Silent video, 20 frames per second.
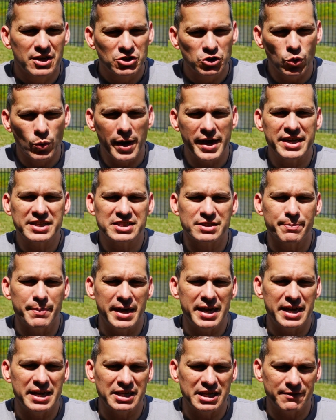The way it's
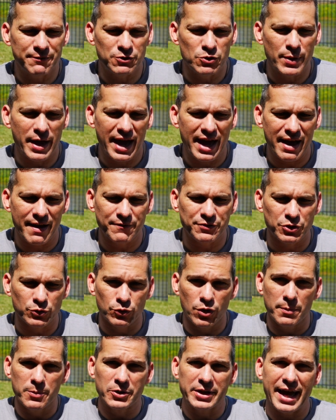made, if you have the
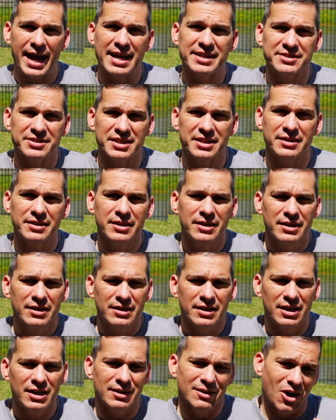rubber gasket
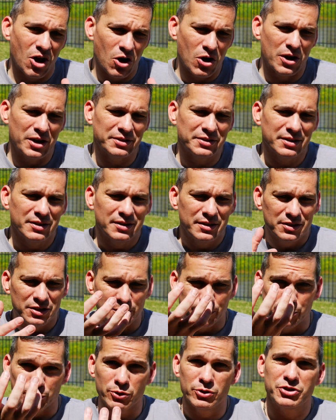uh, on
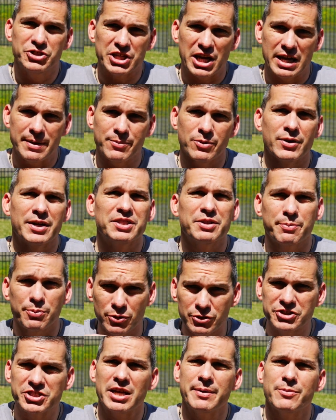the brew chamber and the
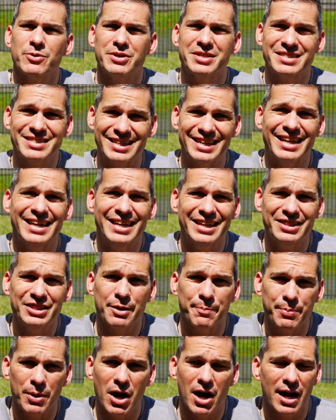brew chamber is in
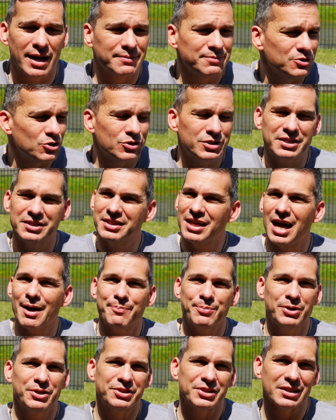the pot, you
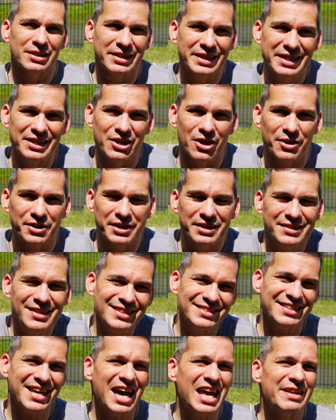cannot put the lid on it. And
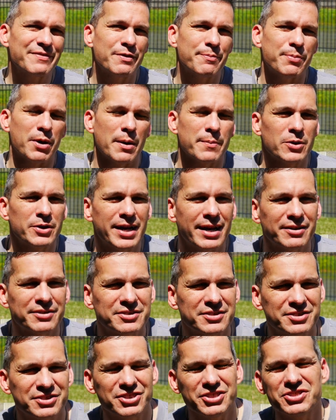that's kind of a bummer. Now,
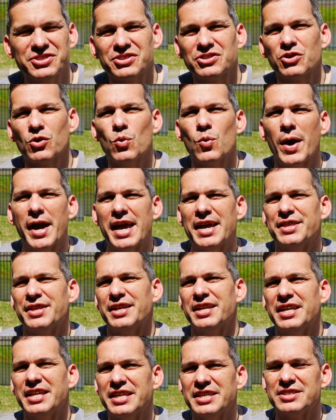it's just the way
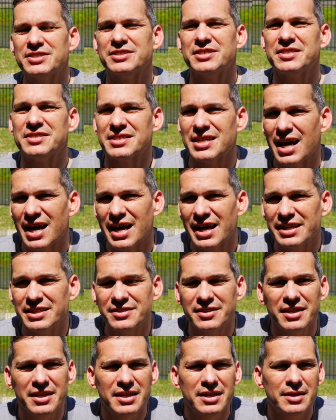that it is designed,
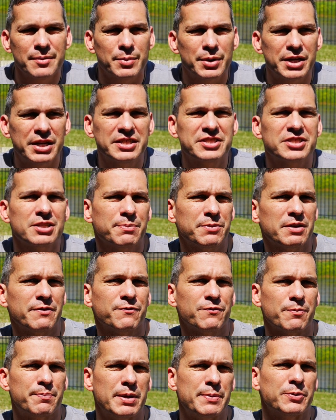but it is something
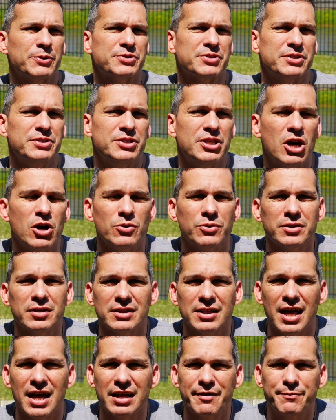for people to note. A
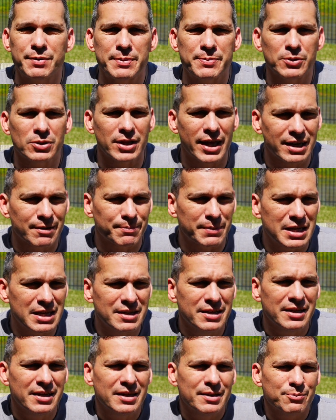lot of people like
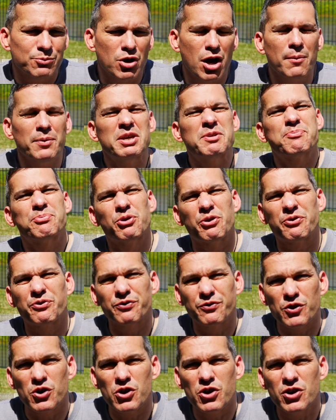me probably
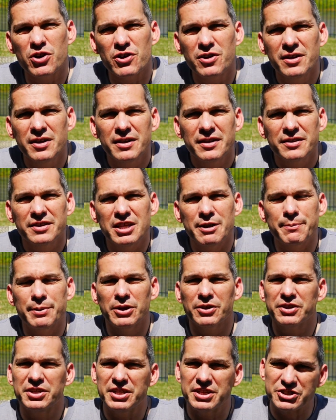prefer the
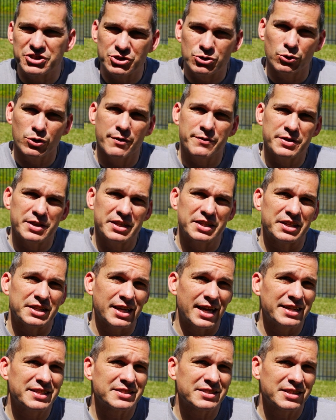ability to store everything in a
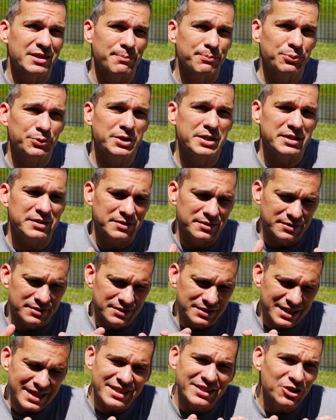nice, complete,
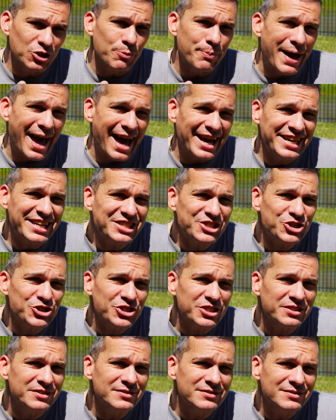neat little package.